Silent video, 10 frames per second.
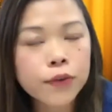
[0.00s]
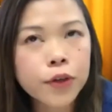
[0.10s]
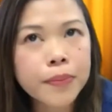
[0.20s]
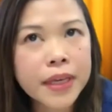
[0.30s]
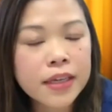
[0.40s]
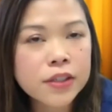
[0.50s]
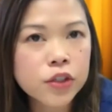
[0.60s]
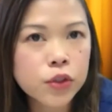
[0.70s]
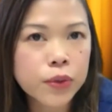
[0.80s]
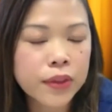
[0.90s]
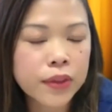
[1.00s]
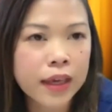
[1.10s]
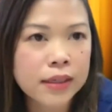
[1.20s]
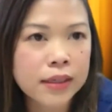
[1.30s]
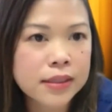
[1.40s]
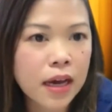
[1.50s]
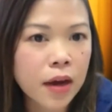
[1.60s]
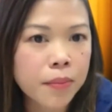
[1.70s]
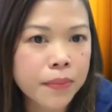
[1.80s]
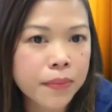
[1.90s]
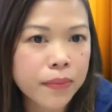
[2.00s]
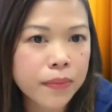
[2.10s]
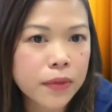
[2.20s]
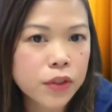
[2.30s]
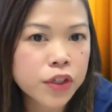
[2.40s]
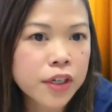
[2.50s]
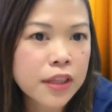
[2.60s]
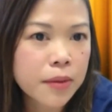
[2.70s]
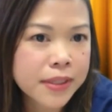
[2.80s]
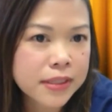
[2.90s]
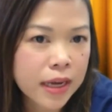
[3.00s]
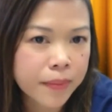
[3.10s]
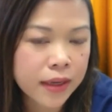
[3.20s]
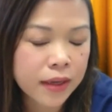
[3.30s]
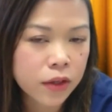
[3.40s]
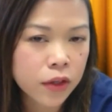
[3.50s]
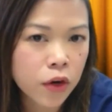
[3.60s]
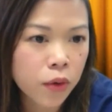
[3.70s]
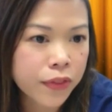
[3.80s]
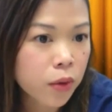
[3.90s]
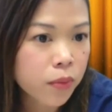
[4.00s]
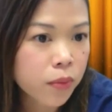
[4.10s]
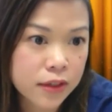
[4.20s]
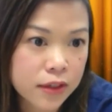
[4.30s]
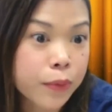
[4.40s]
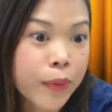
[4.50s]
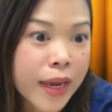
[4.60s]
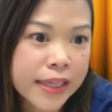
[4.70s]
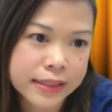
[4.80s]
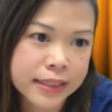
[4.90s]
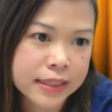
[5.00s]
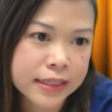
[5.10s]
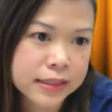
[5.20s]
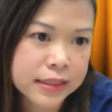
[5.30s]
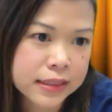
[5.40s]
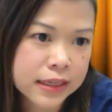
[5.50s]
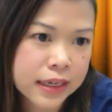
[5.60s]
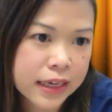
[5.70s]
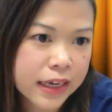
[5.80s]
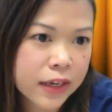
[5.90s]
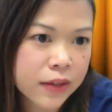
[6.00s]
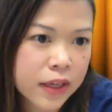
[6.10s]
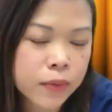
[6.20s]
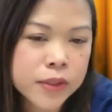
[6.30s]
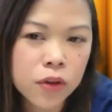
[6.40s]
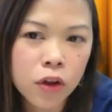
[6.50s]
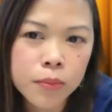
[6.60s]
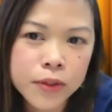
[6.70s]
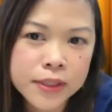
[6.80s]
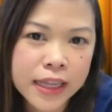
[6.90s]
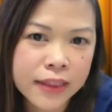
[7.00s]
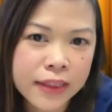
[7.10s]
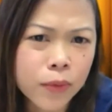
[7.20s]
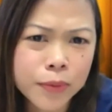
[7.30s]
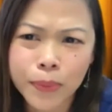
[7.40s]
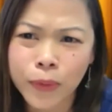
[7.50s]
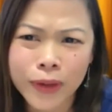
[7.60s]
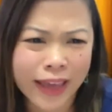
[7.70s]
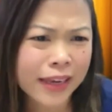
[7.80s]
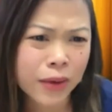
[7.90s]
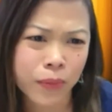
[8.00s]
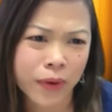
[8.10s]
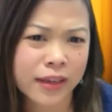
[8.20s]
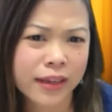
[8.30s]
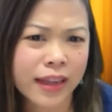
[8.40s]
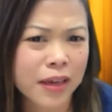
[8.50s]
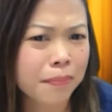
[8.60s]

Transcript: for me, it's two things. During the pandemic, there was a great need. It was almost like they would pull anyone, like a